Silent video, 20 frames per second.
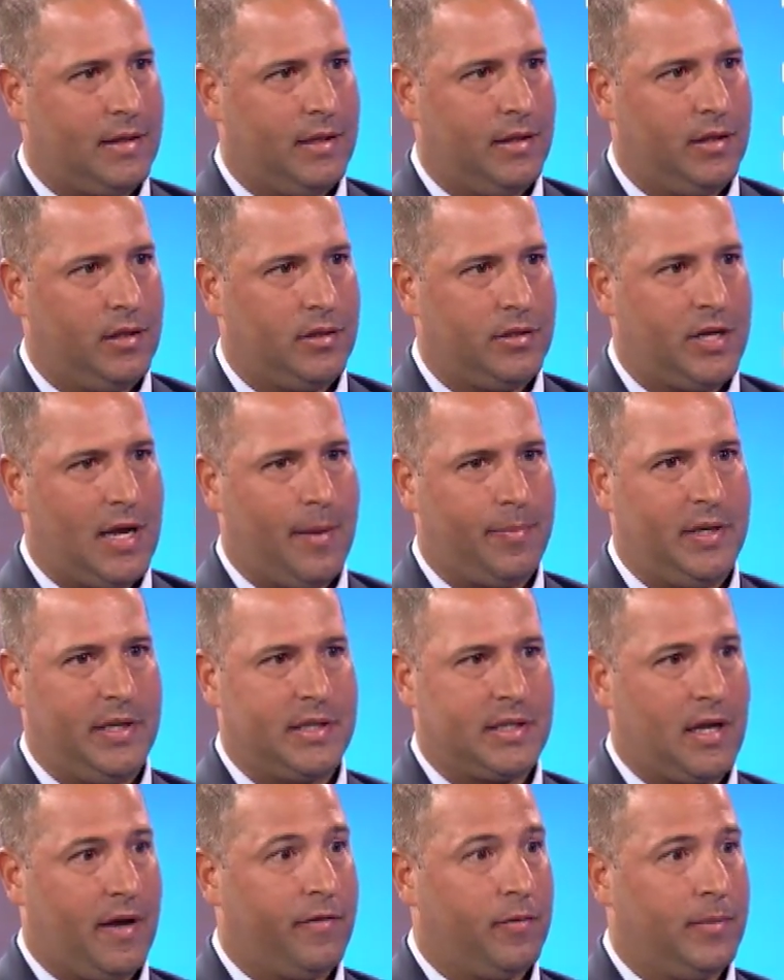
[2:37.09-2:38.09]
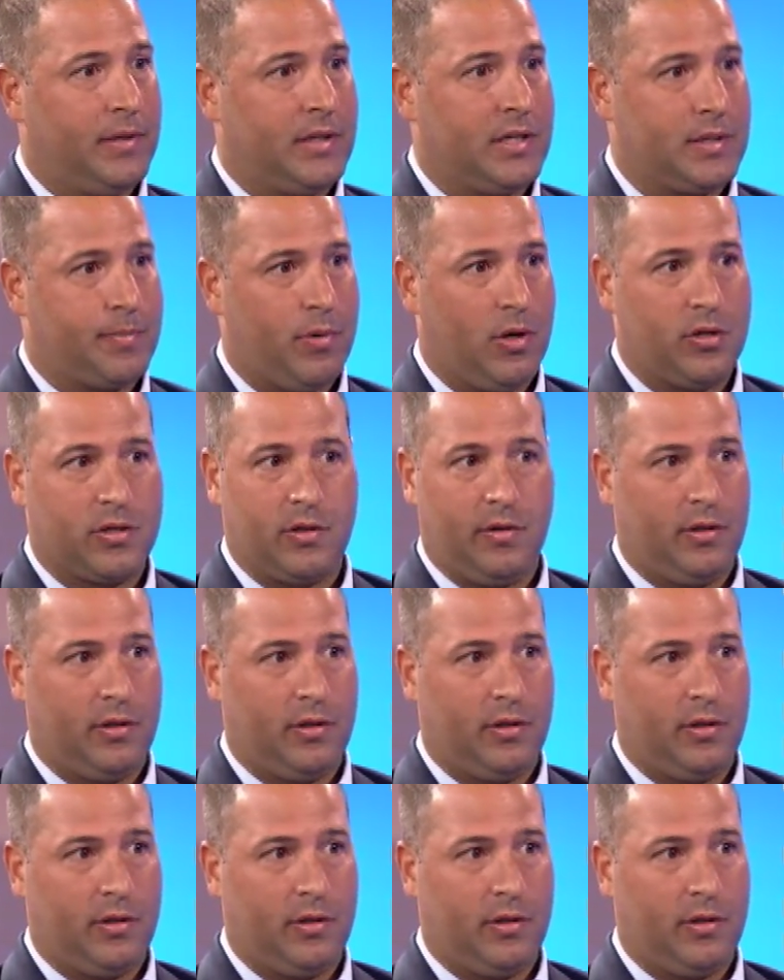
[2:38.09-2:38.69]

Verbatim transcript: the Japanese government disposal,